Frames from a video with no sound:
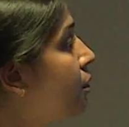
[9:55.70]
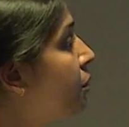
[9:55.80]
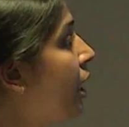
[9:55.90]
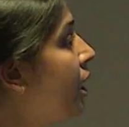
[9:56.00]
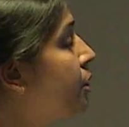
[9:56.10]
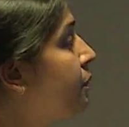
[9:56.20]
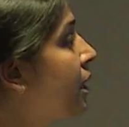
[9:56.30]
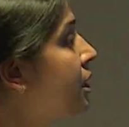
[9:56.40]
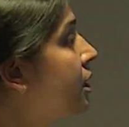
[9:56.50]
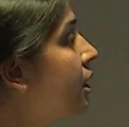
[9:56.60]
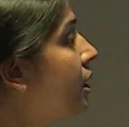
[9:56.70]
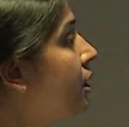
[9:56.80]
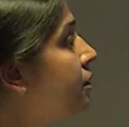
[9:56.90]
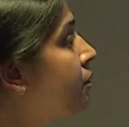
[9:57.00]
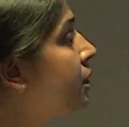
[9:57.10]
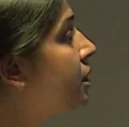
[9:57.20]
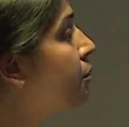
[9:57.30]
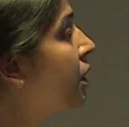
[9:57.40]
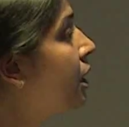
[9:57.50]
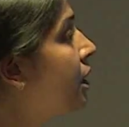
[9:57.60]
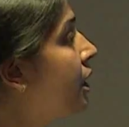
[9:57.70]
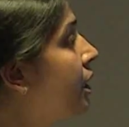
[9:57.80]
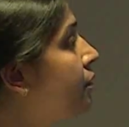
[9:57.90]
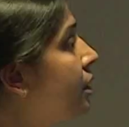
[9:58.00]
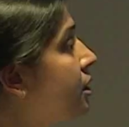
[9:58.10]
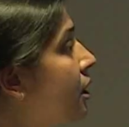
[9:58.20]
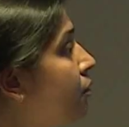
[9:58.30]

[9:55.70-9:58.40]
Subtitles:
by HPLC. Similarly, it was done